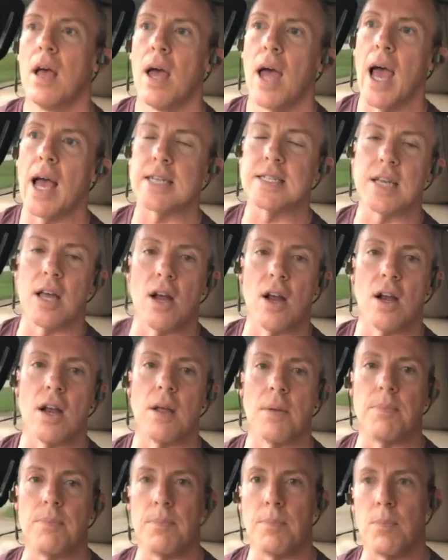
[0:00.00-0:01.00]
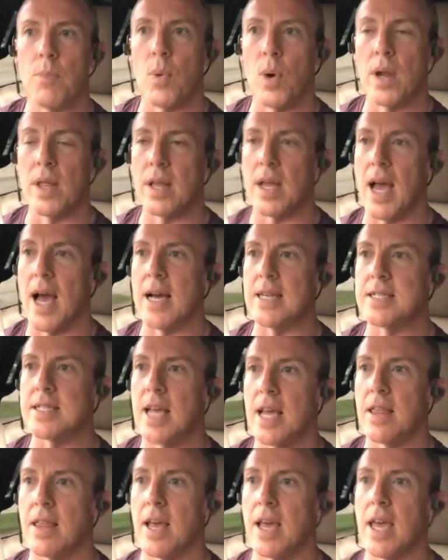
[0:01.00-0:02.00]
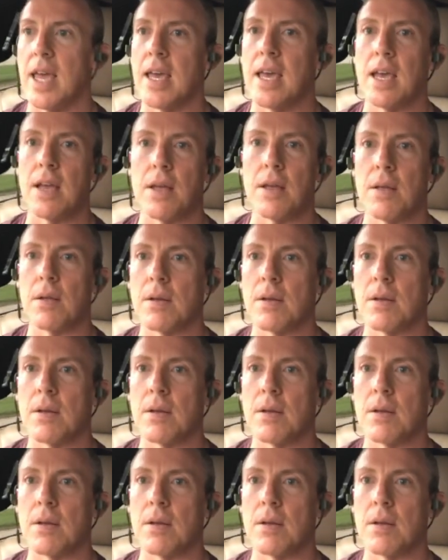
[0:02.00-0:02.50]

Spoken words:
I actually heard one of the guys say that he can,